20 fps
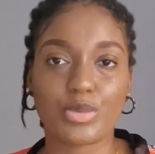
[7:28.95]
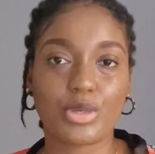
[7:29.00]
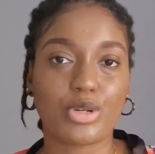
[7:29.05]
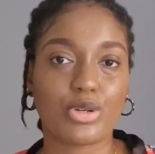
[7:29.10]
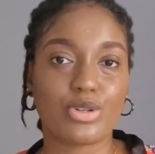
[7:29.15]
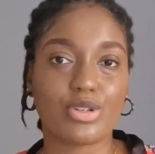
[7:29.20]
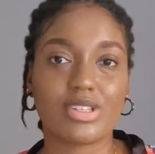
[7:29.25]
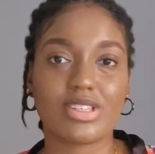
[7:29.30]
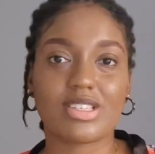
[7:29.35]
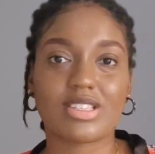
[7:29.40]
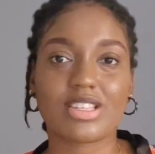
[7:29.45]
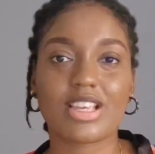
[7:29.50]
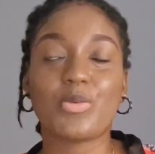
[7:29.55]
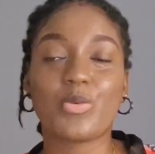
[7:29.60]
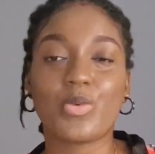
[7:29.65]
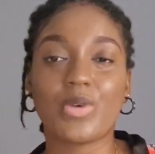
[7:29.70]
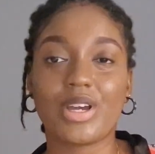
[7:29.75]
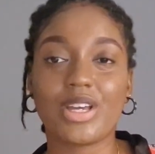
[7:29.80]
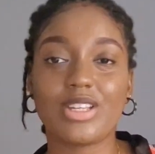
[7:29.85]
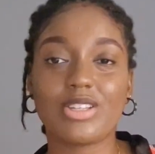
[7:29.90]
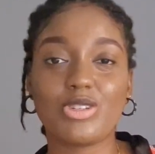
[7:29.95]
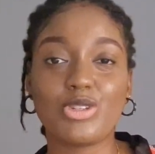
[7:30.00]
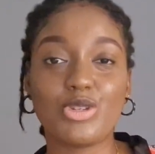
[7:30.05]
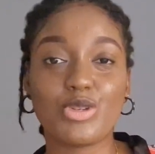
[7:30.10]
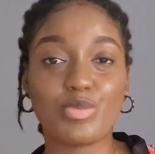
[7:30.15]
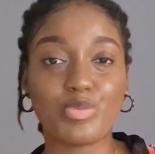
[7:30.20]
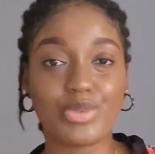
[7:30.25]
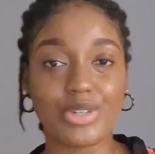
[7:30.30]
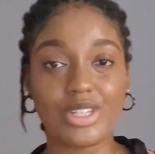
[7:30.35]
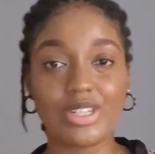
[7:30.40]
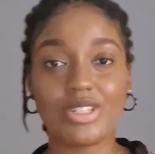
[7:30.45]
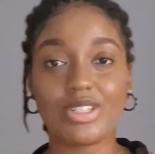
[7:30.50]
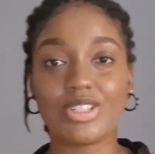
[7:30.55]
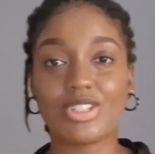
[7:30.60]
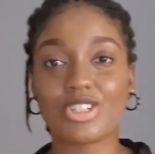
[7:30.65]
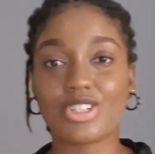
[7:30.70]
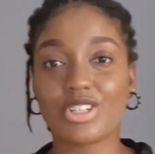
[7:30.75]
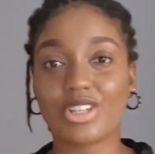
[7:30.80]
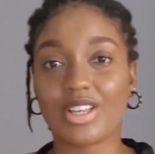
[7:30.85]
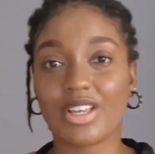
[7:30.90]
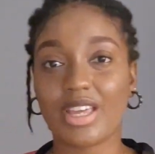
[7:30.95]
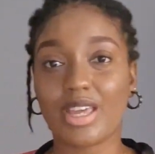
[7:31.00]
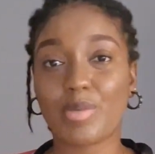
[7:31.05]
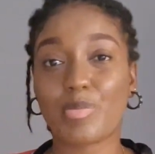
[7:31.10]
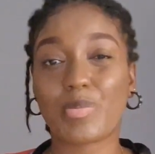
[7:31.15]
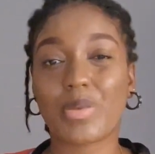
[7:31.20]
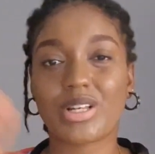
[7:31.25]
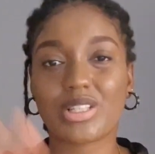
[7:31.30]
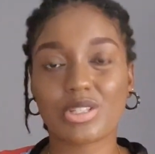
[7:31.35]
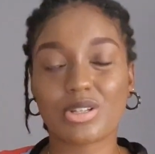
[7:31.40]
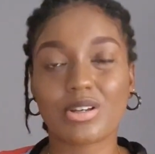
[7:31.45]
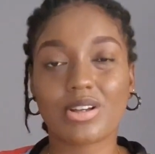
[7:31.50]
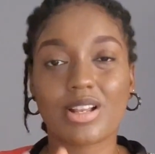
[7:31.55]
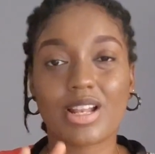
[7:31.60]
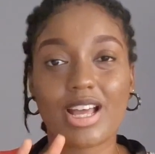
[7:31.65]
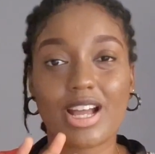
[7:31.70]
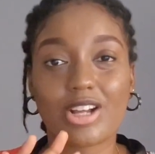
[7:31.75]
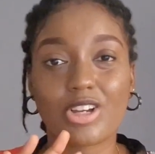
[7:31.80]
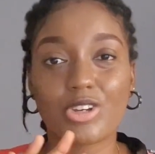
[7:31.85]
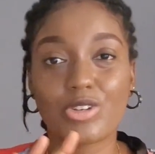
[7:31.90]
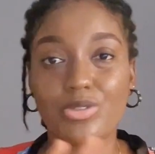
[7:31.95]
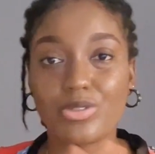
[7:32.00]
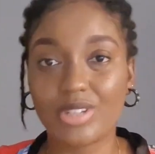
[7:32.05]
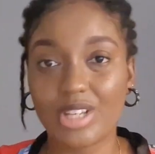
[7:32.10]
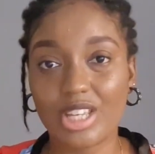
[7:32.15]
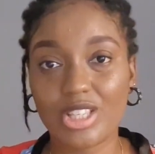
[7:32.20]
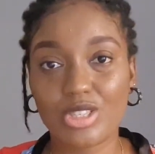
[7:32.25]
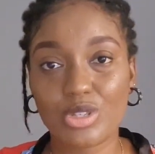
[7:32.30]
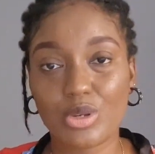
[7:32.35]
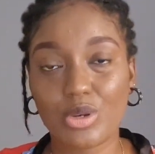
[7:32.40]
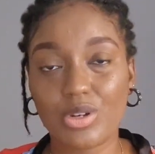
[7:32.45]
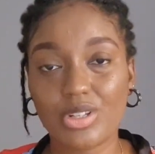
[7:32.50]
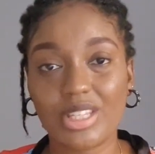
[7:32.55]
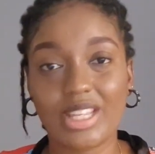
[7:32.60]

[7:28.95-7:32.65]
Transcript: because when you binge a particular creator,